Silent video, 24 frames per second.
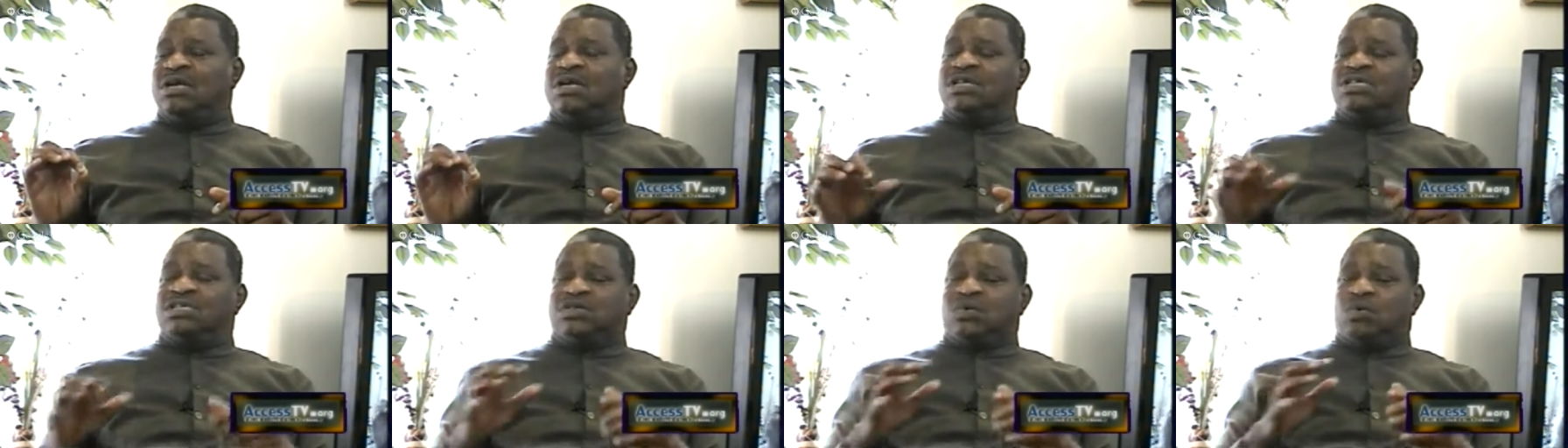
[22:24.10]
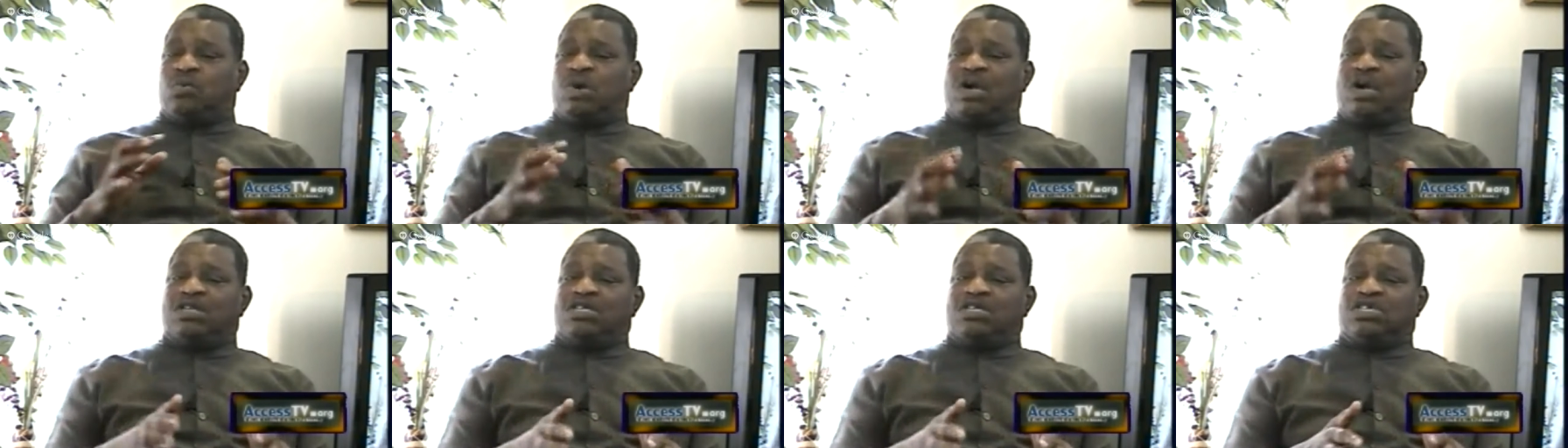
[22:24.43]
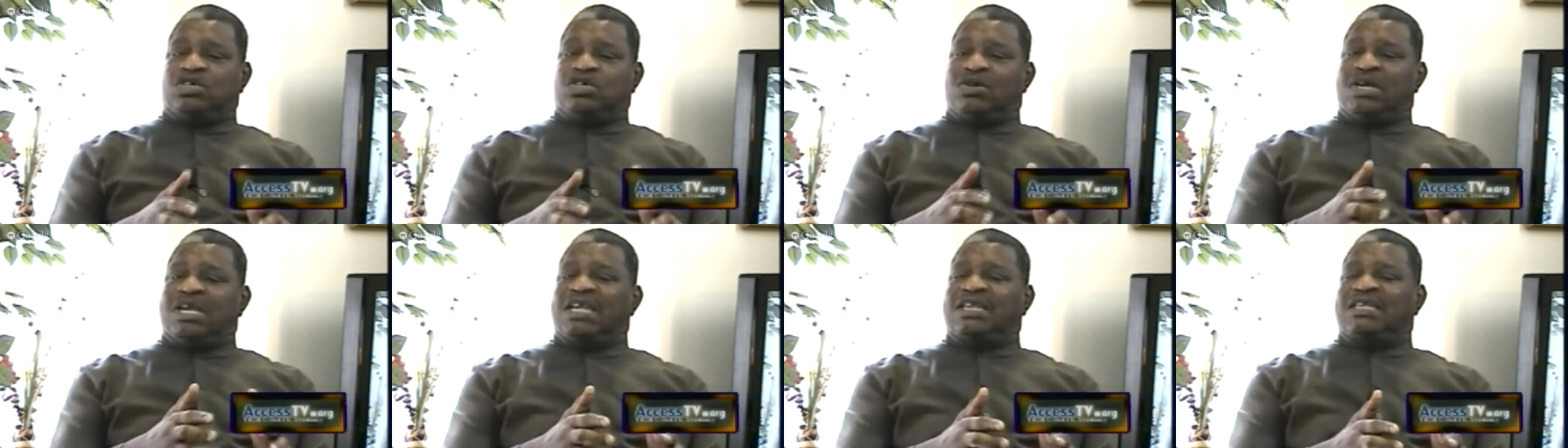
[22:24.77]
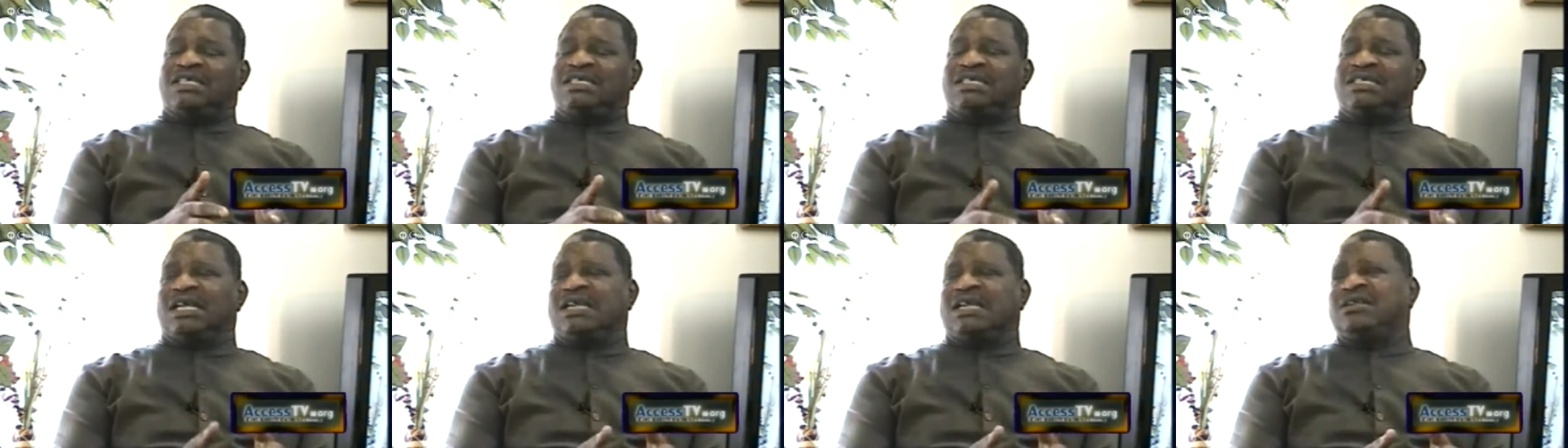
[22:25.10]
So once you get
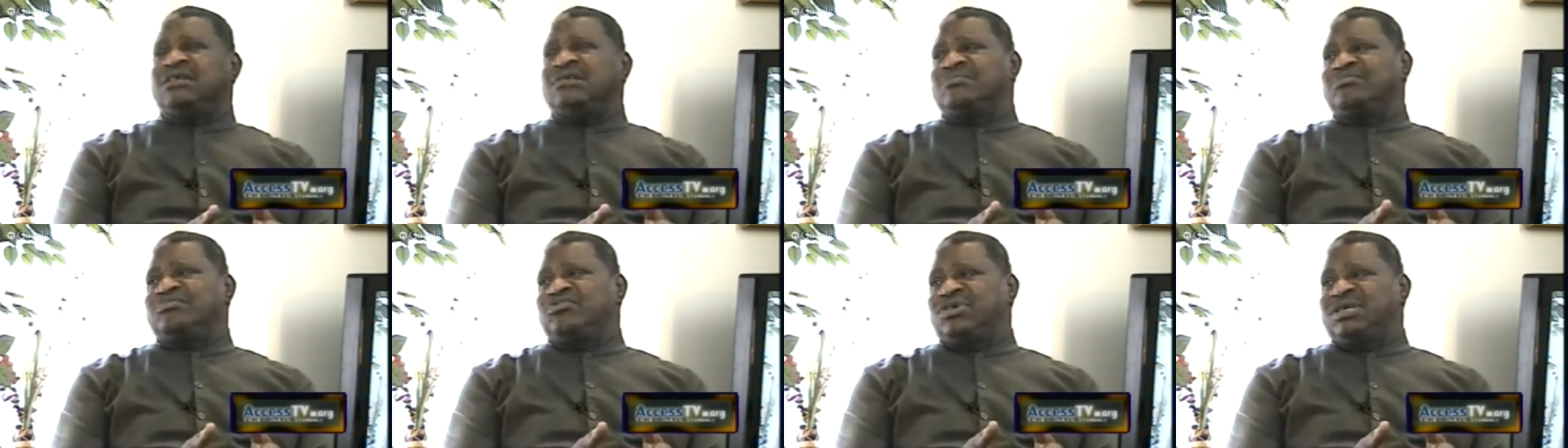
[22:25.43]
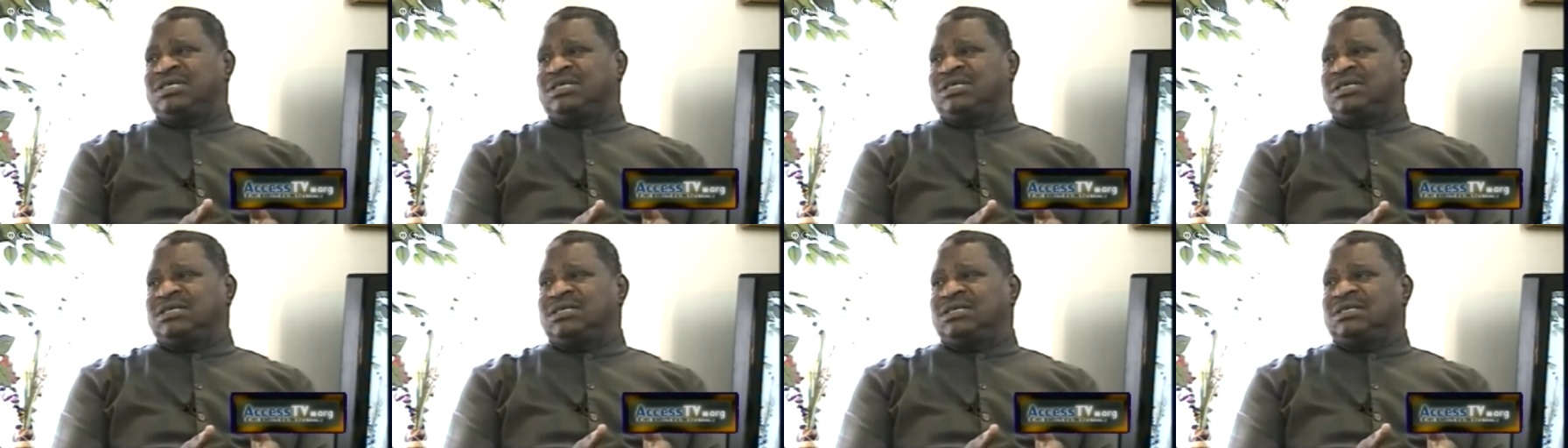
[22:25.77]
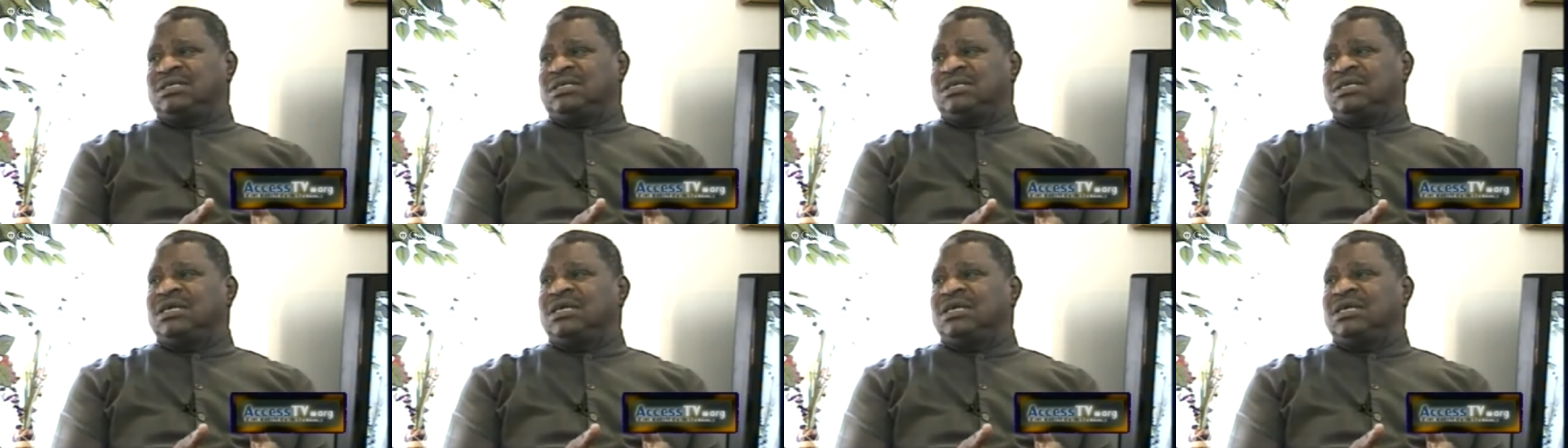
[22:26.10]
sent to prison,